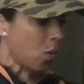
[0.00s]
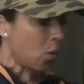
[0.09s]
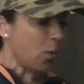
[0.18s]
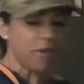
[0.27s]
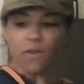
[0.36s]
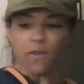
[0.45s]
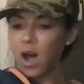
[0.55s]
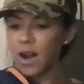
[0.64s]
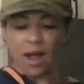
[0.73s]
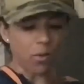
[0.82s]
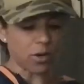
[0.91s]
we've
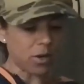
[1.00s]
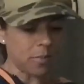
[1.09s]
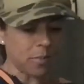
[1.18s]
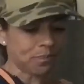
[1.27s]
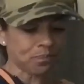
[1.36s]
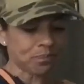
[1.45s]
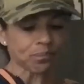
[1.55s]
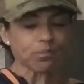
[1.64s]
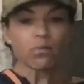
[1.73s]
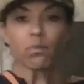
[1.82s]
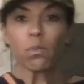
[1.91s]
got our
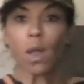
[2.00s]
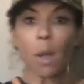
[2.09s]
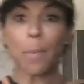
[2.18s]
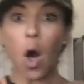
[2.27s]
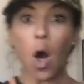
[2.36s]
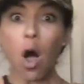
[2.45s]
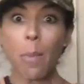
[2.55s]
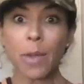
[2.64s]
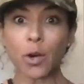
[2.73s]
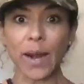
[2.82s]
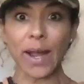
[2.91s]

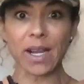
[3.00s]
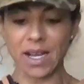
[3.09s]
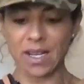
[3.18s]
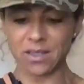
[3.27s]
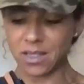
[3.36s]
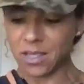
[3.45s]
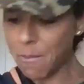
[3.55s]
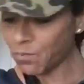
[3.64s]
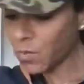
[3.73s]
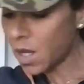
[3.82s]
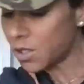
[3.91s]
pomegranates.
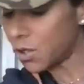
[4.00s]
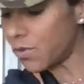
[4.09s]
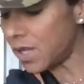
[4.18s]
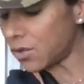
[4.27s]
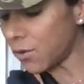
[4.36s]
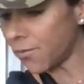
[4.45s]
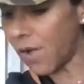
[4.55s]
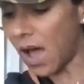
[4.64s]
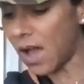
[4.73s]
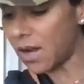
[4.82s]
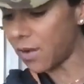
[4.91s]
So these are
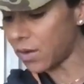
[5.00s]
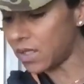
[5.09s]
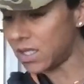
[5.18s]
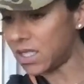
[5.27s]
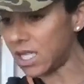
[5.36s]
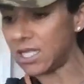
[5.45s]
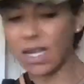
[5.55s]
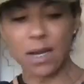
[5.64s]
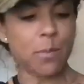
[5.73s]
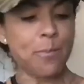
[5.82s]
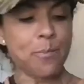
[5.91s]
fun, they're in
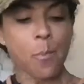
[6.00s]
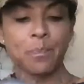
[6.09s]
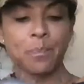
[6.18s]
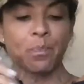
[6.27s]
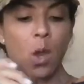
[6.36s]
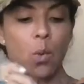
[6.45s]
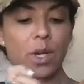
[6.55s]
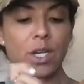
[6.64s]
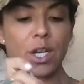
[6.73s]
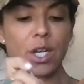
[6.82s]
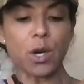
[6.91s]
season. We're
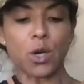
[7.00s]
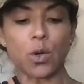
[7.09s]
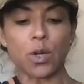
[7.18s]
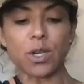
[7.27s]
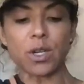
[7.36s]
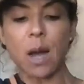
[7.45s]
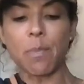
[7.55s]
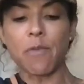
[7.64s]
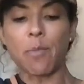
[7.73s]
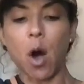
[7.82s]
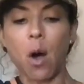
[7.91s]
gonna do a 1/4 cup
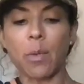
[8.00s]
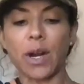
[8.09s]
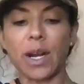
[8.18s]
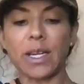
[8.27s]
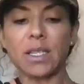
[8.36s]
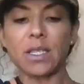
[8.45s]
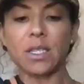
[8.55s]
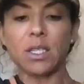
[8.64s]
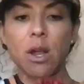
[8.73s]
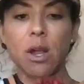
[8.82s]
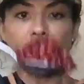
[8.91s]
of
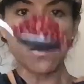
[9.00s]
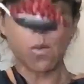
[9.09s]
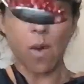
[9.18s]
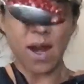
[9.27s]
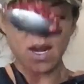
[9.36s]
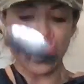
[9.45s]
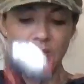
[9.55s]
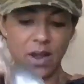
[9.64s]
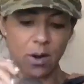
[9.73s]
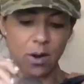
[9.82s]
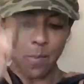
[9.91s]
pomegranates right into
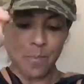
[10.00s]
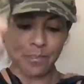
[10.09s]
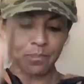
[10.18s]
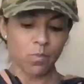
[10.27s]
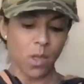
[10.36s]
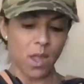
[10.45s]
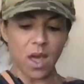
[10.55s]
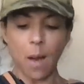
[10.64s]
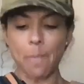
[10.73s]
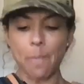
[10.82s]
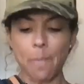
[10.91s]
there.
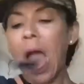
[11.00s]
Yum.